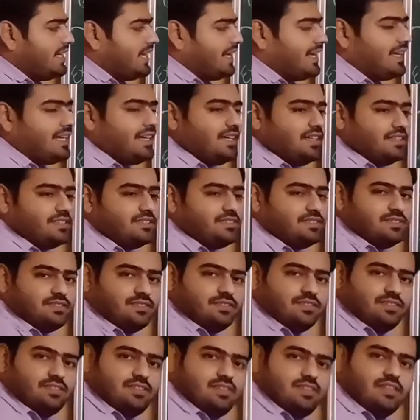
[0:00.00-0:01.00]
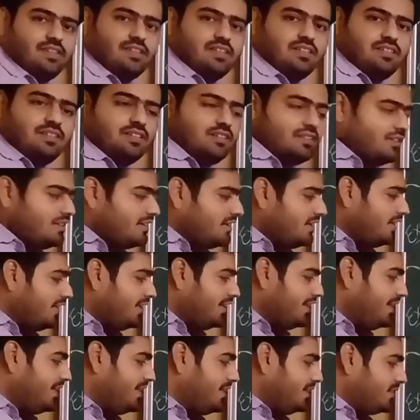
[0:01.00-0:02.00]
angles in
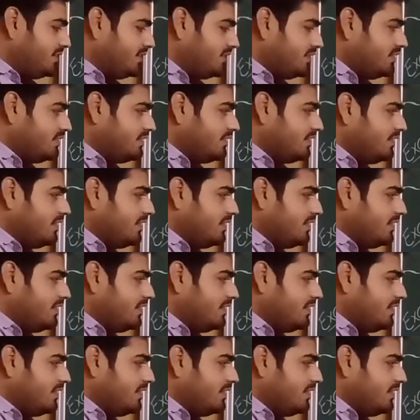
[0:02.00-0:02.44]
radians.